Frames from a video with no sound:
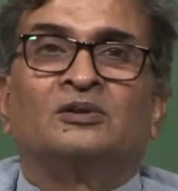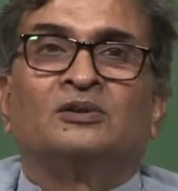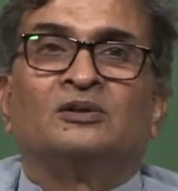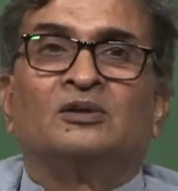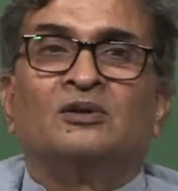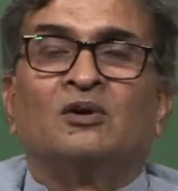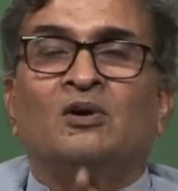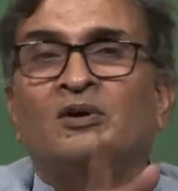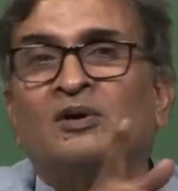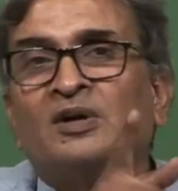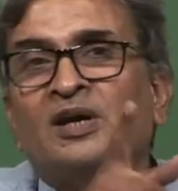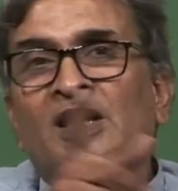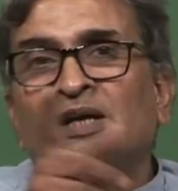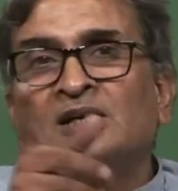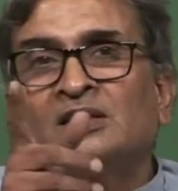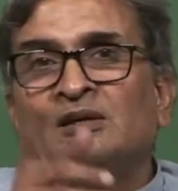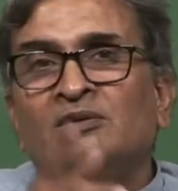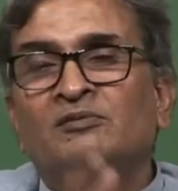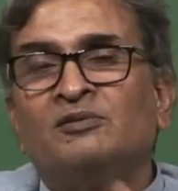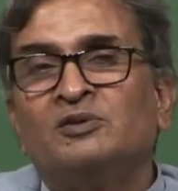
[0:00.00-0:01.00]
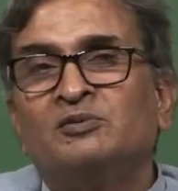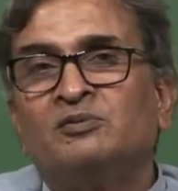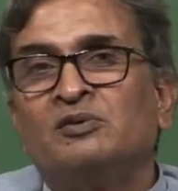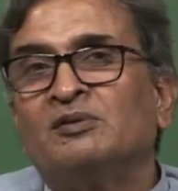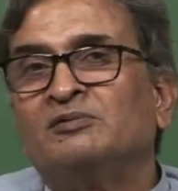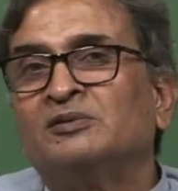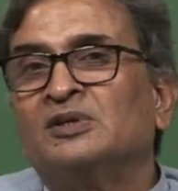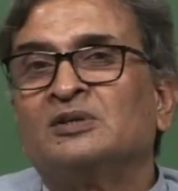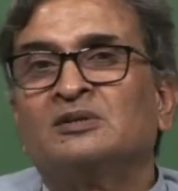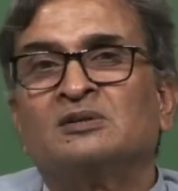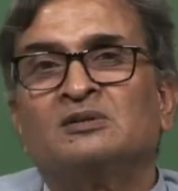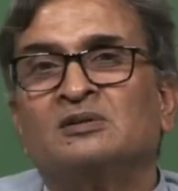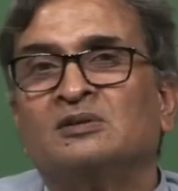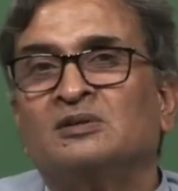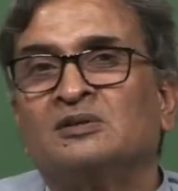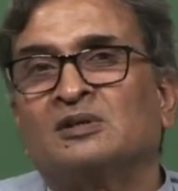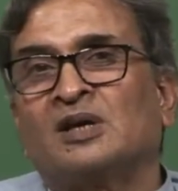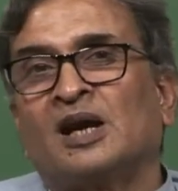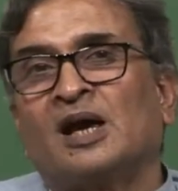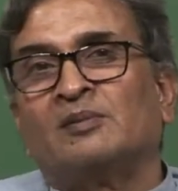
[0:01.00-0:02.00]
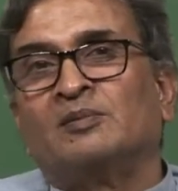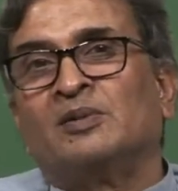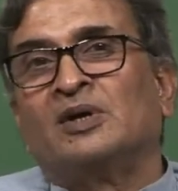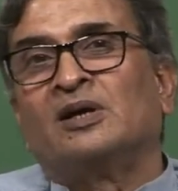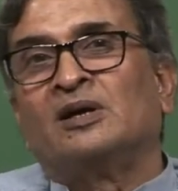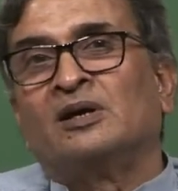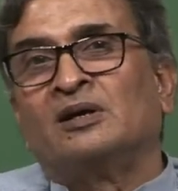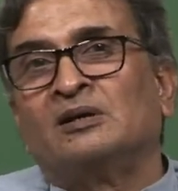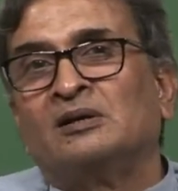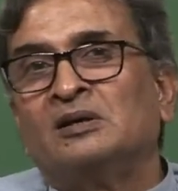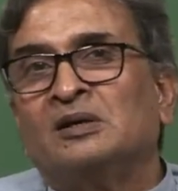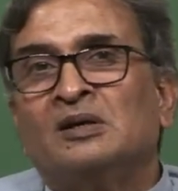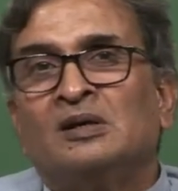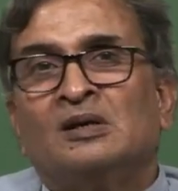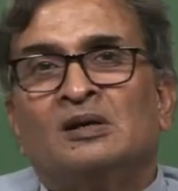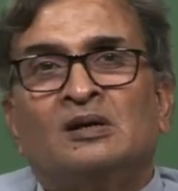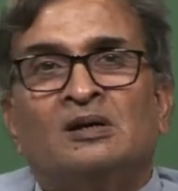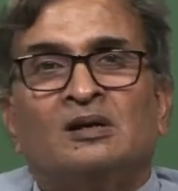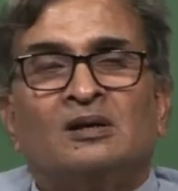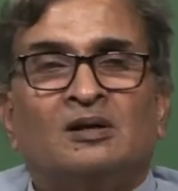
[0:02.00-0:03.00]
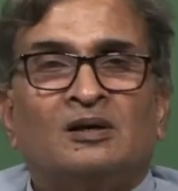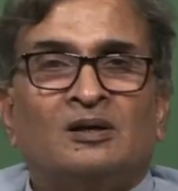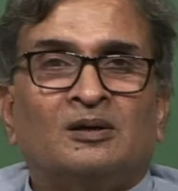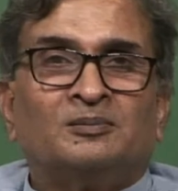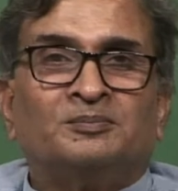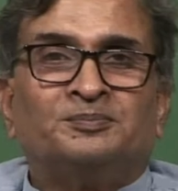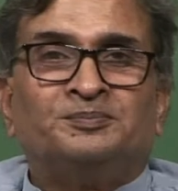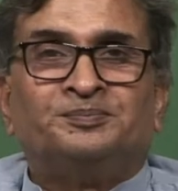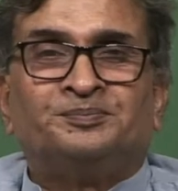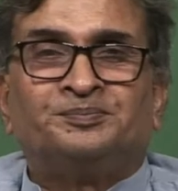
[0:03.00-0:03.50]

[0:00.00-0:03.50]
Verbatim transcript: So, the non-reactive which we have just described here uh,